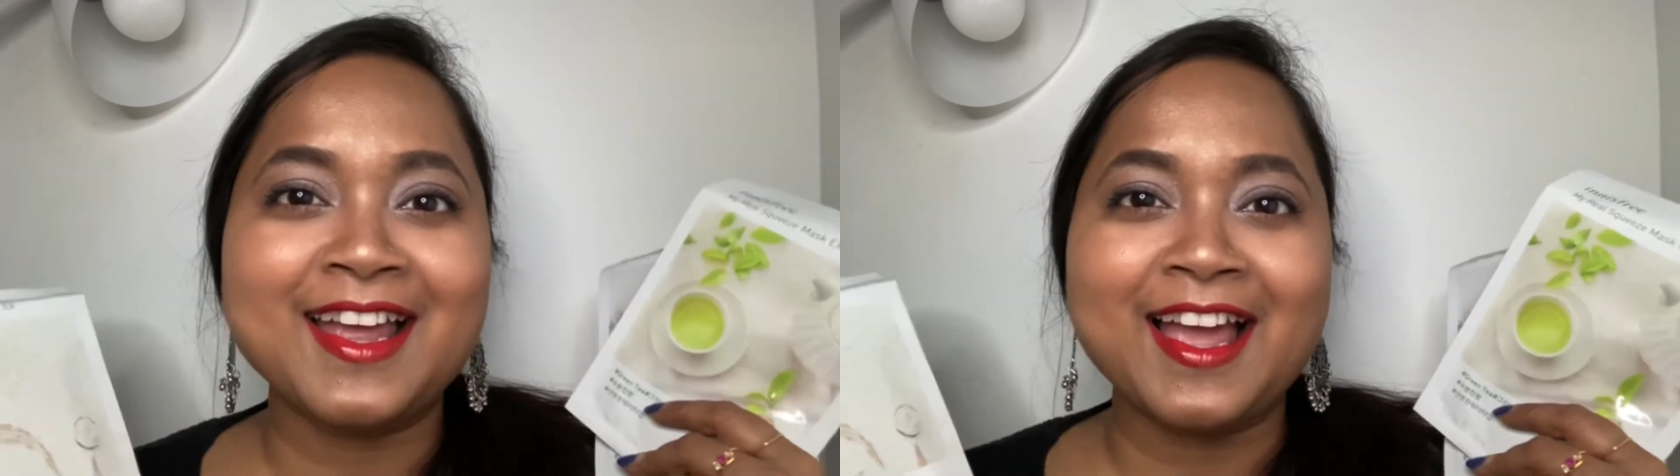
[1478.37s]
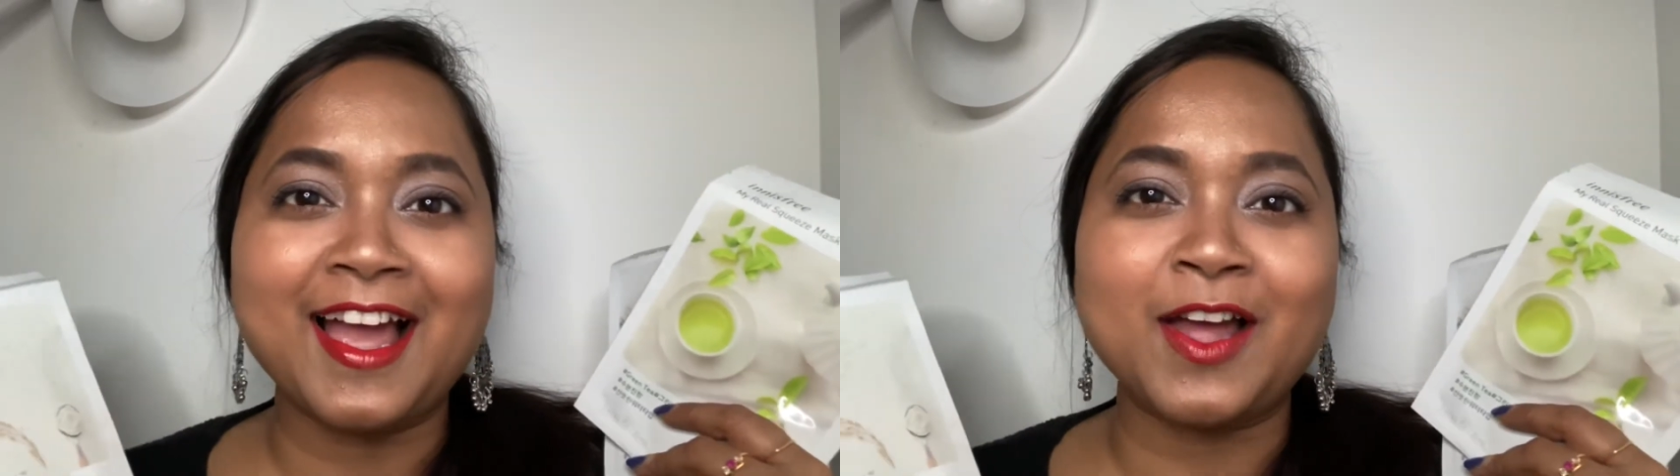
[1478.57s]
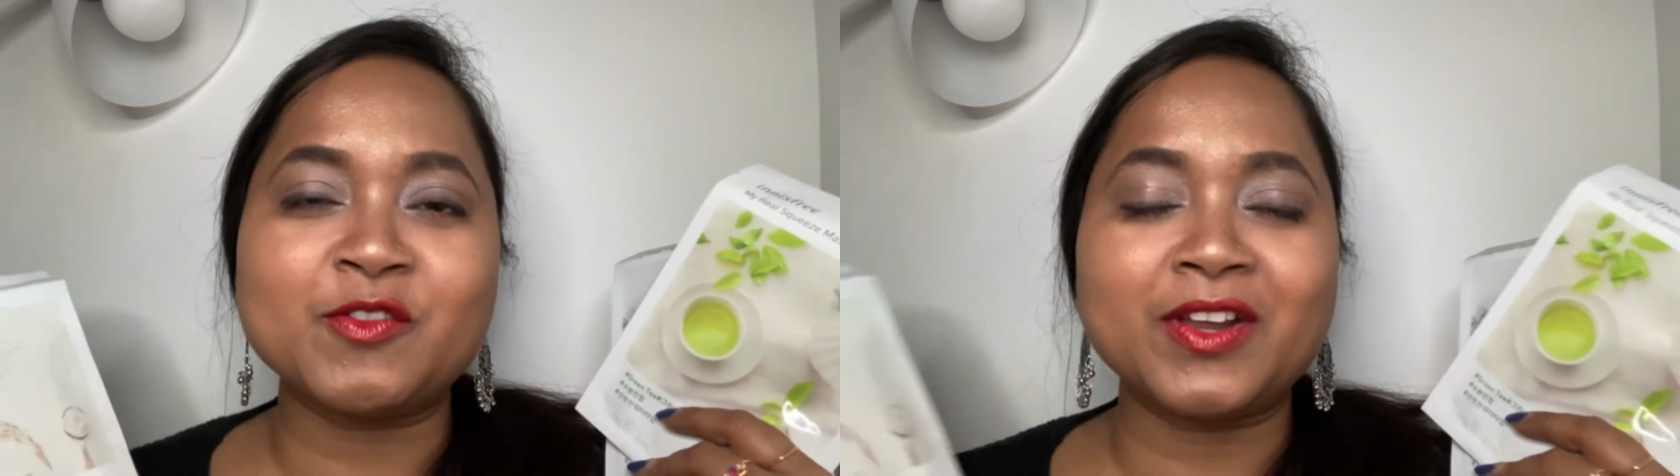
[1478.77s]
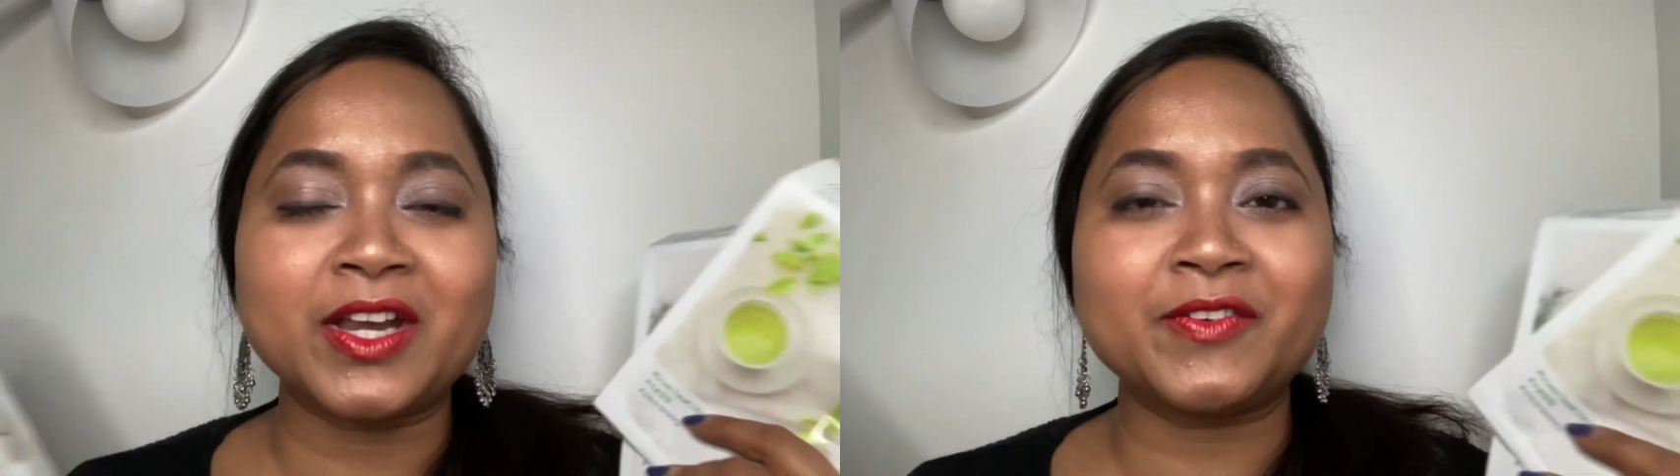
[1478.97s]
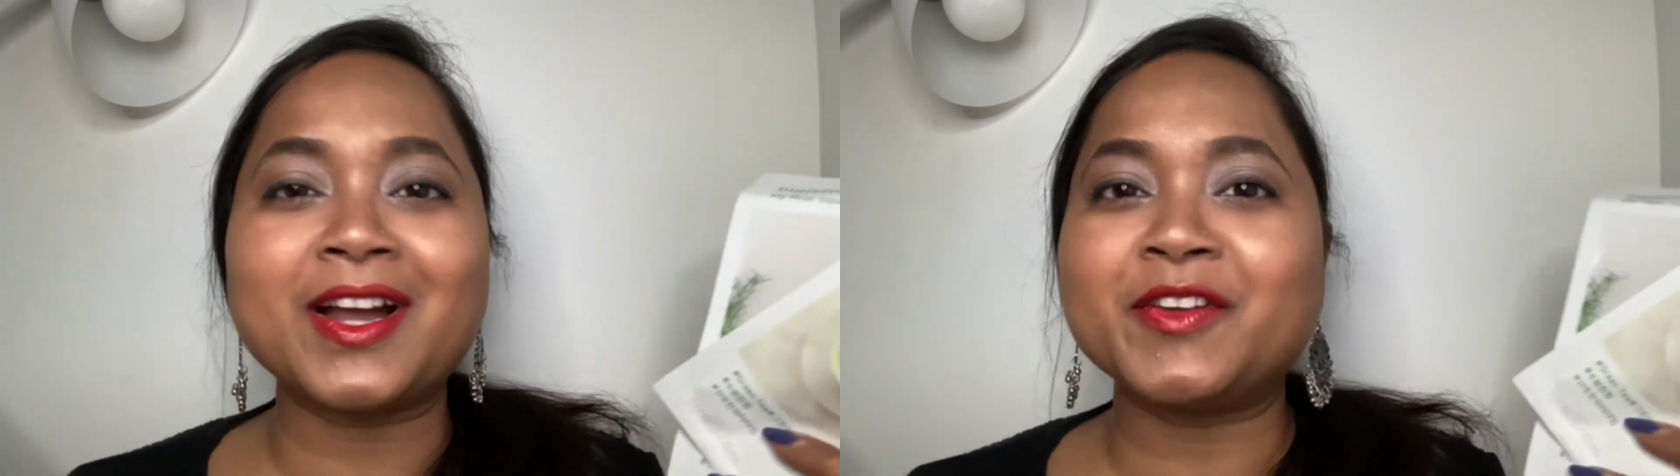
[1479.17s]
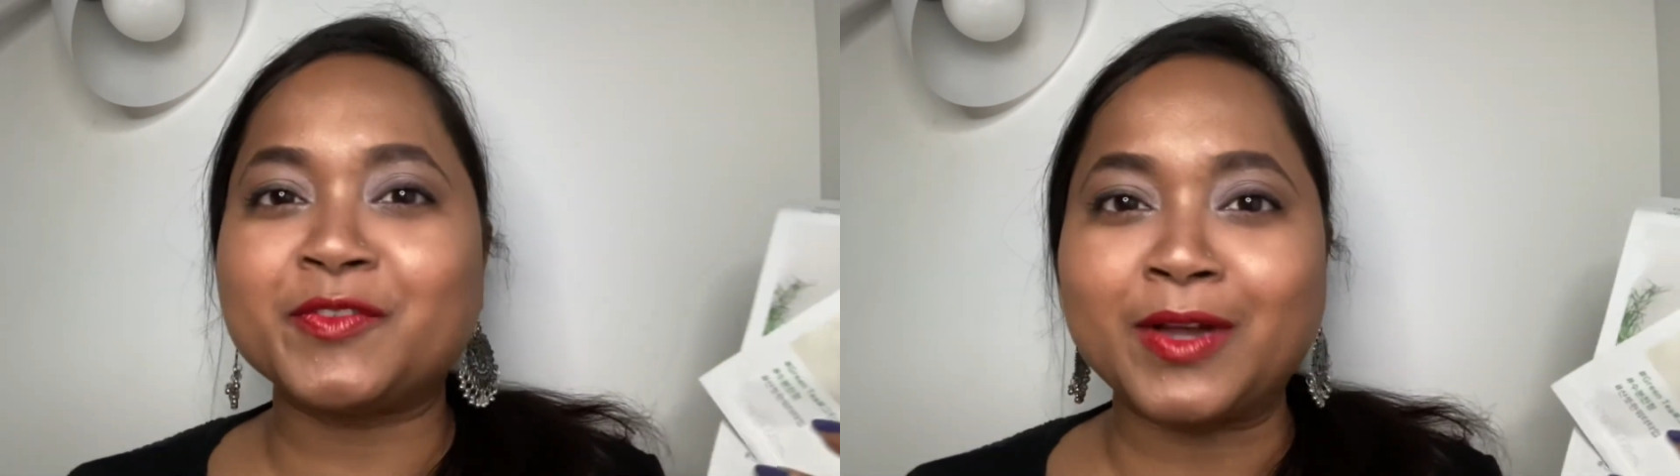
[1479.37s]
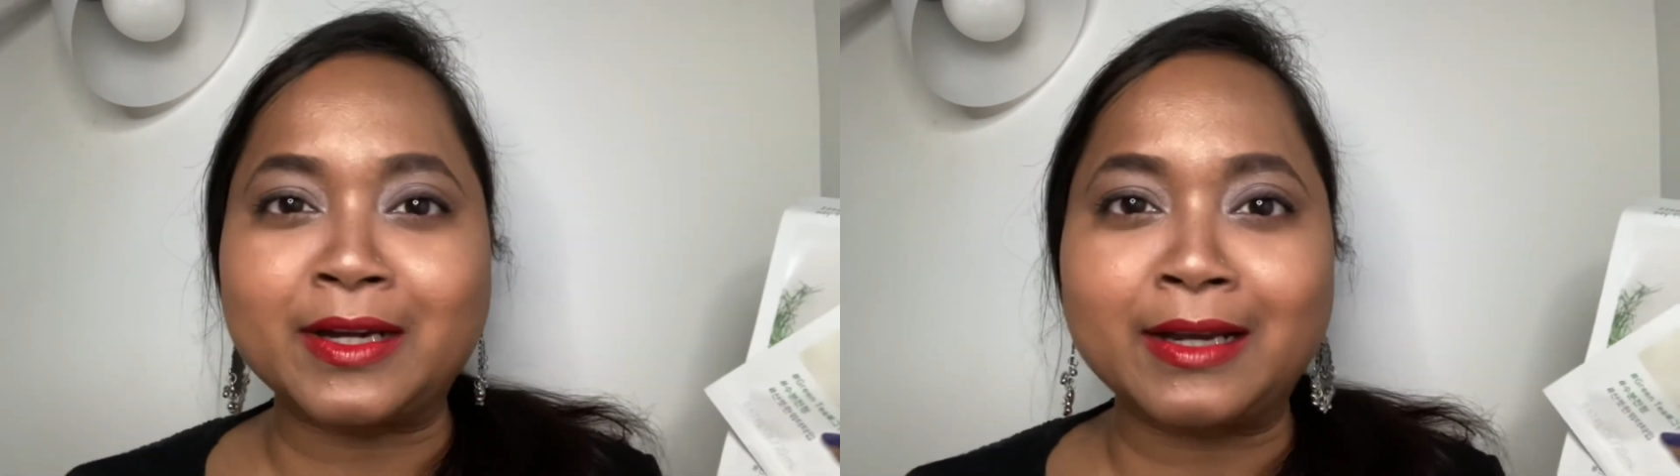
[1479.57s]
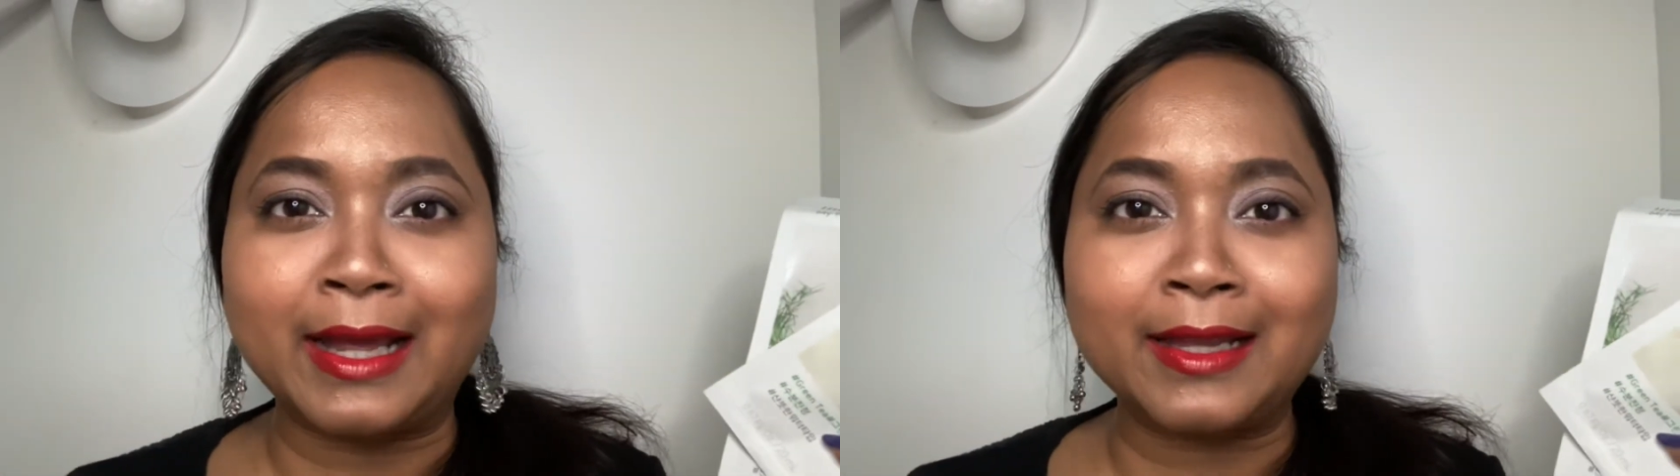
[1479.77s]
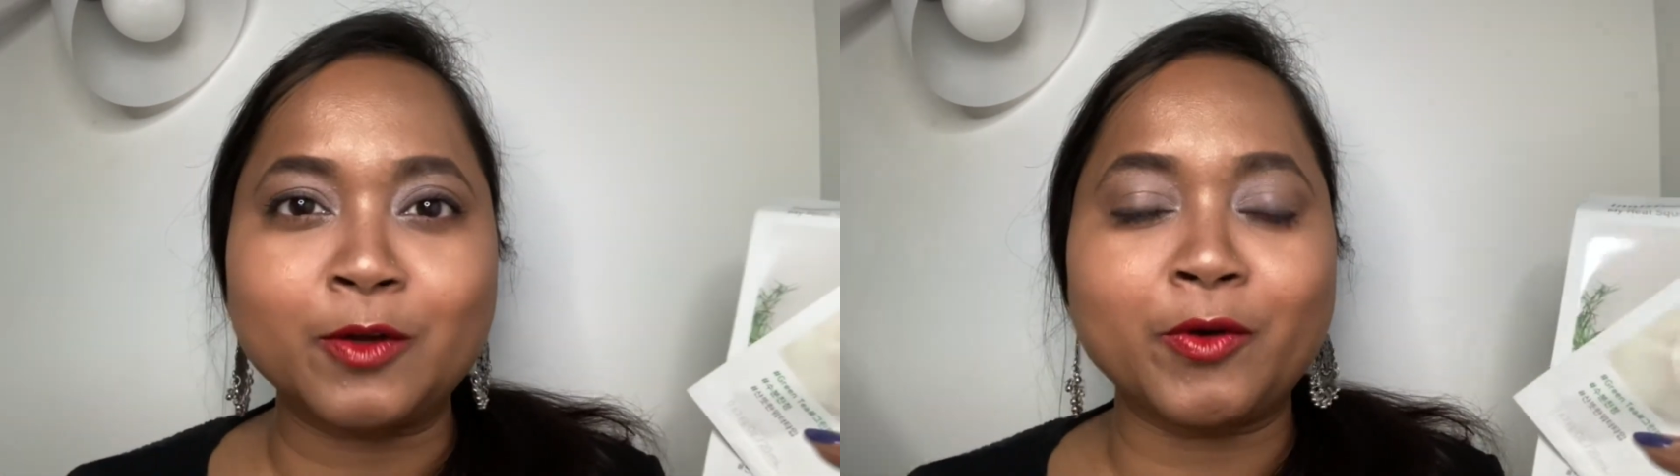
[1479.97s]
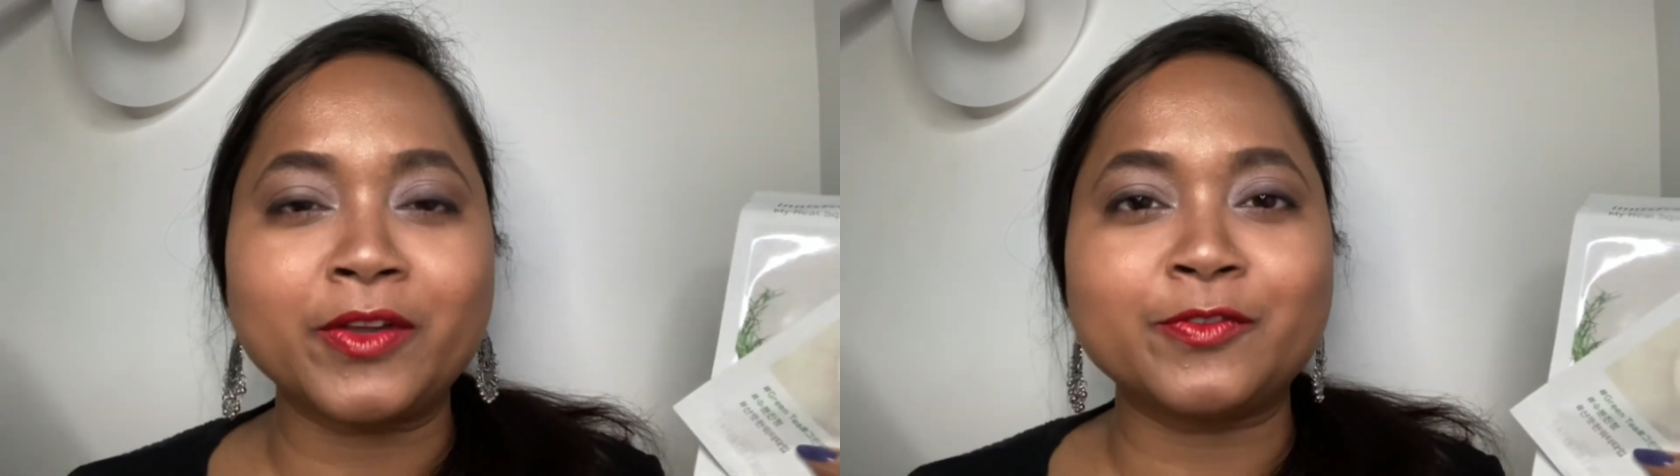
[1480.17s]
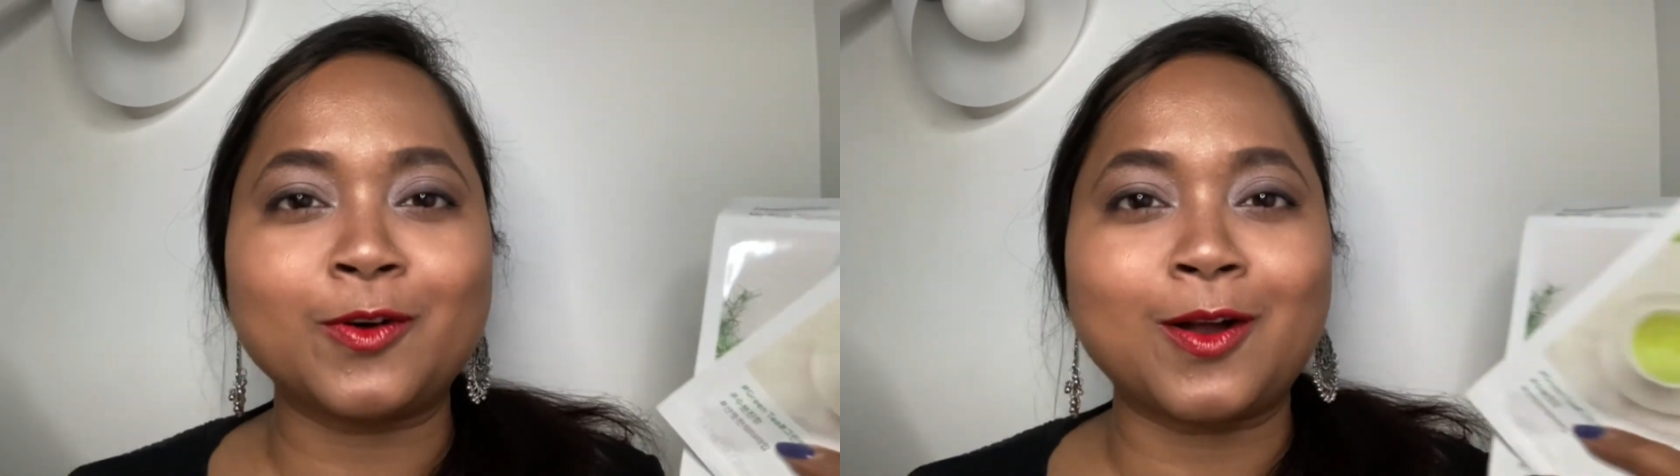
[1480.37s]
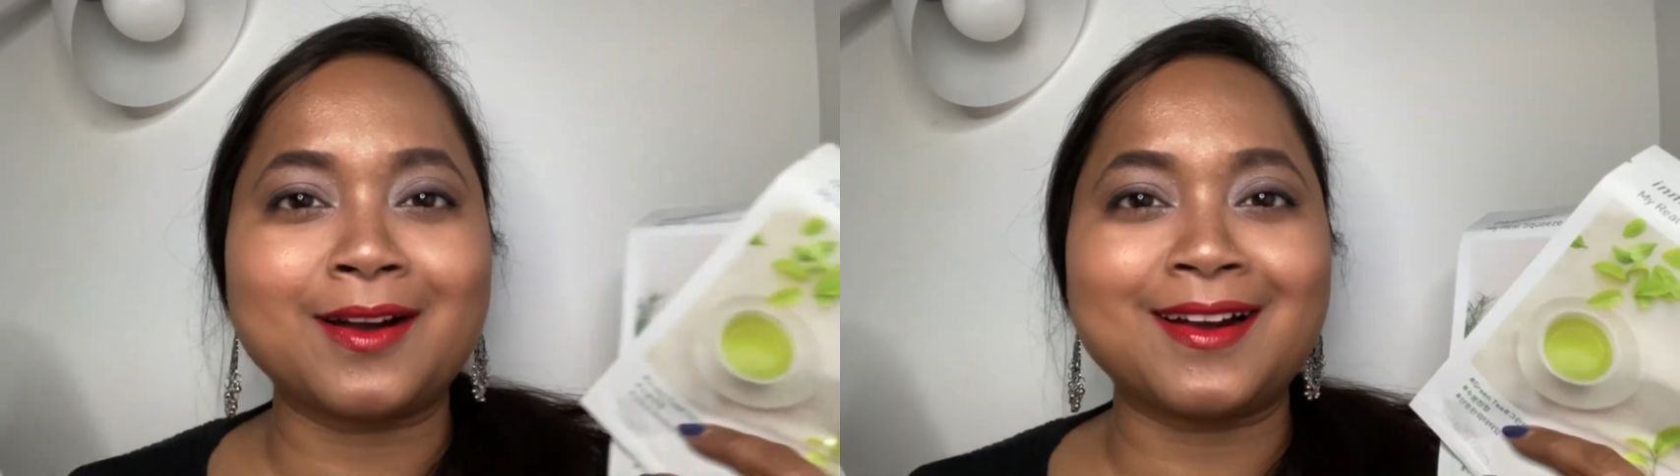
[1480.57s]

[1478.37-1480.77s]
and whenever I felt like going for